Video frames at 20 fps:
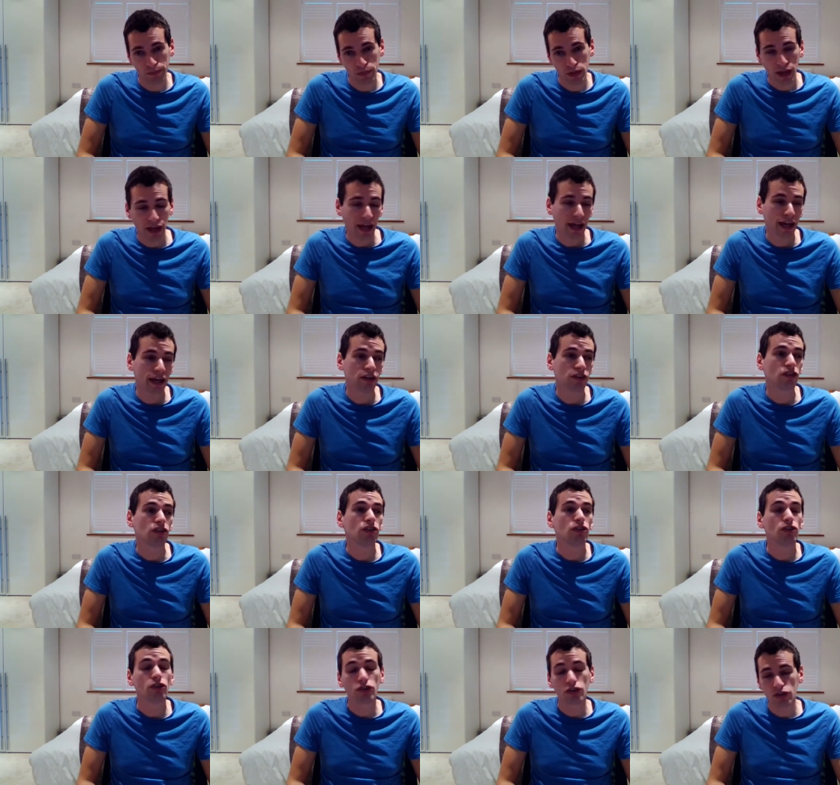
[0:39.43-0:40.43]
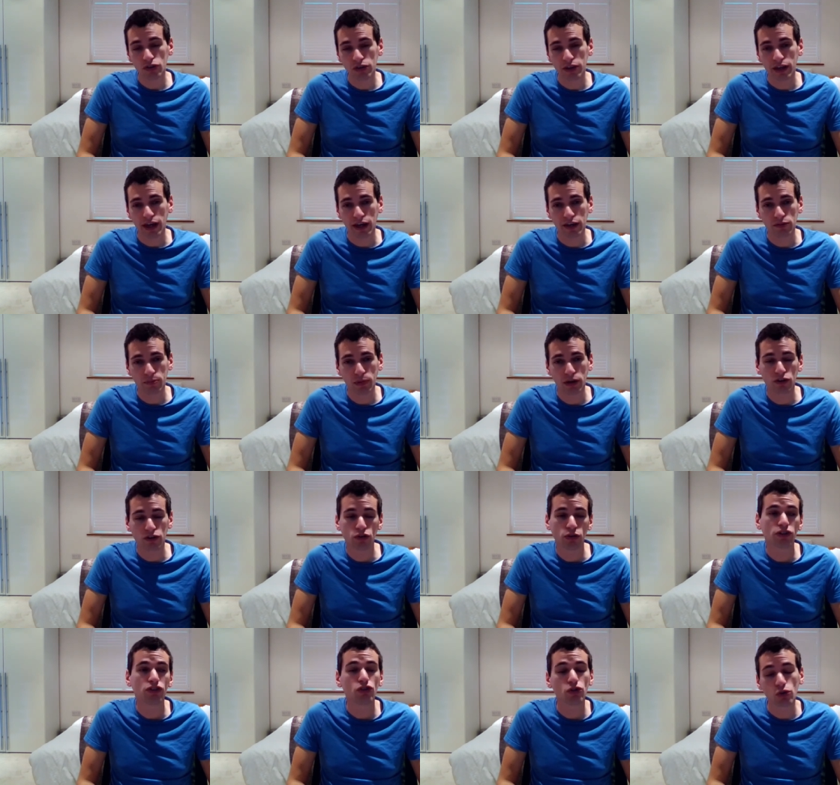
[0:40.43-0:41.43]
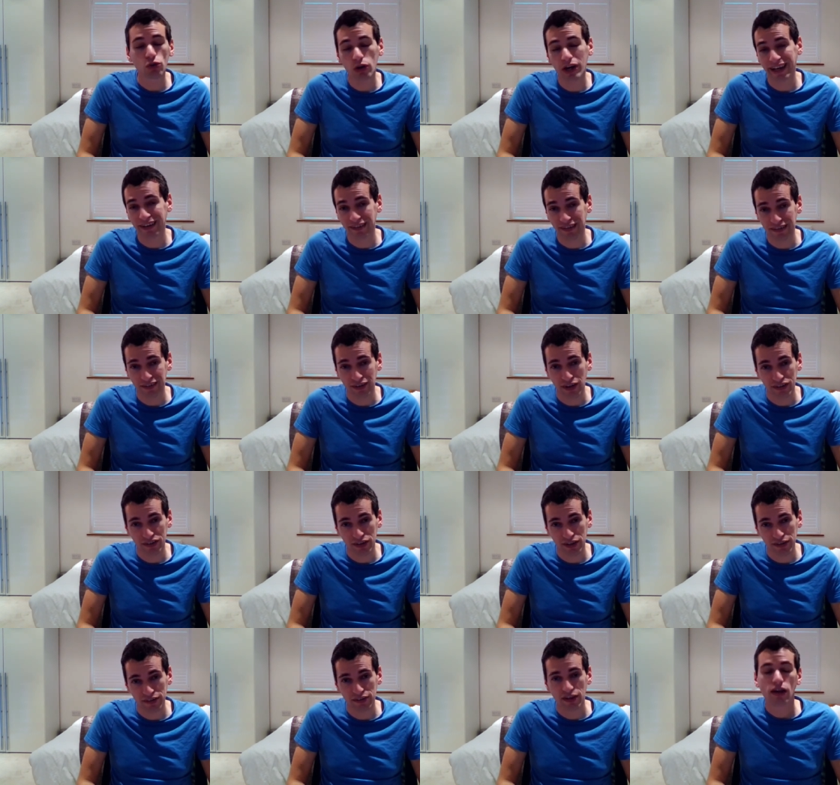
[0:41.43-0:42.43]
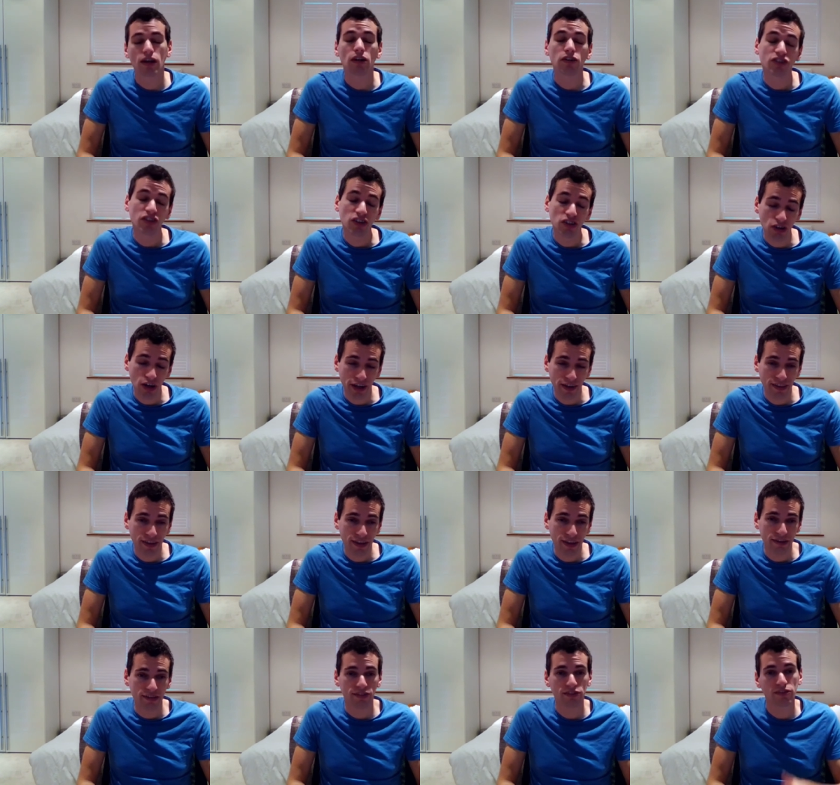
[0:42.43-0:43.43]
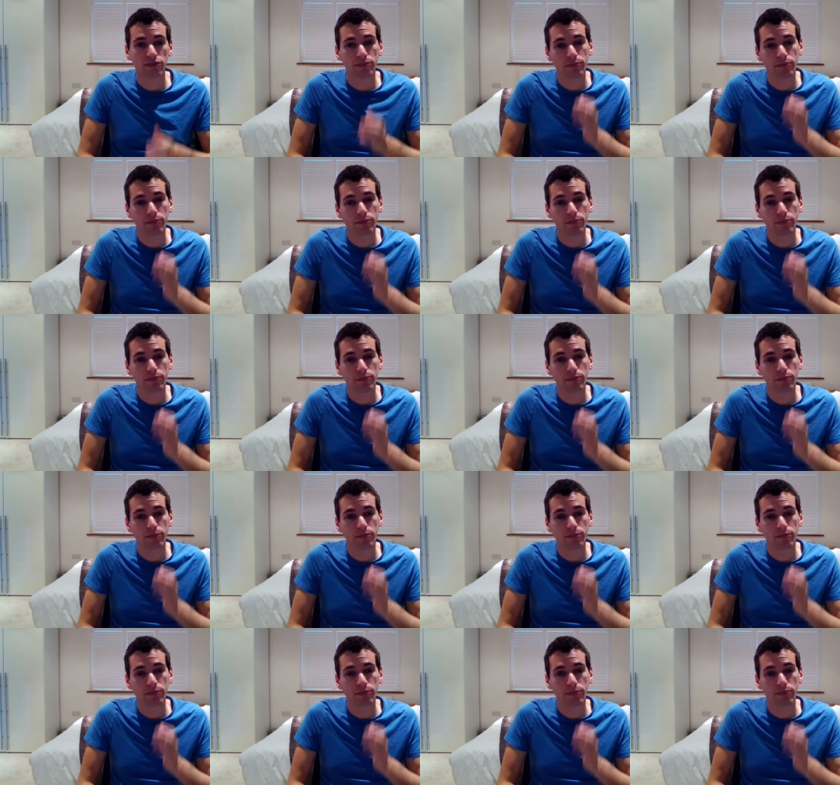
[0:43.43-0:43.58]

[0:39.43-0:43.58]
And you can do that by doing jaw exercises, just like this.